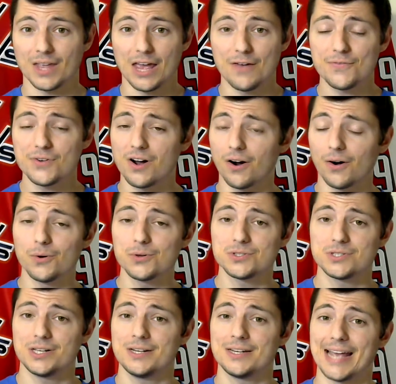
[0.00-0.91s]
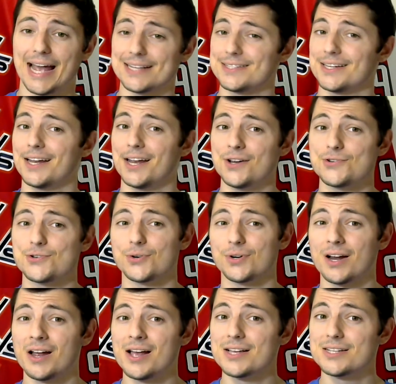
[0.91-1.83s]
If Carlson gets
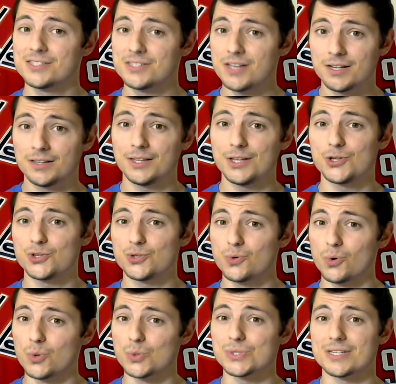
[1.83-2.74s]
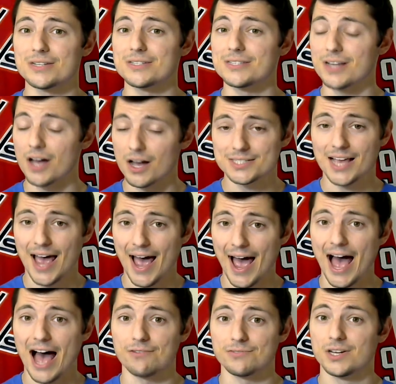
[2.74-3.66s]
injured, suddenly Schultz does
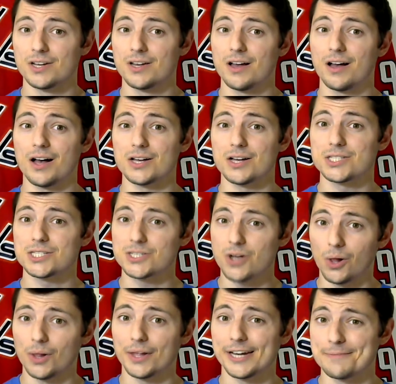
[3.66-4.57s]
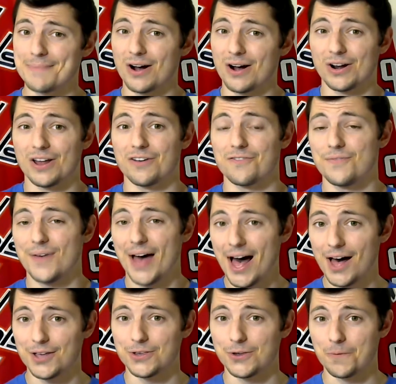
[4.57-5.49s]
have a solid amount of
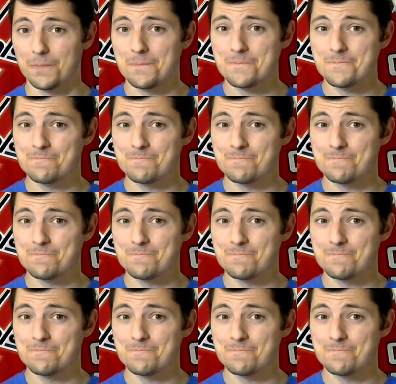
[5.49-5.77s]
value.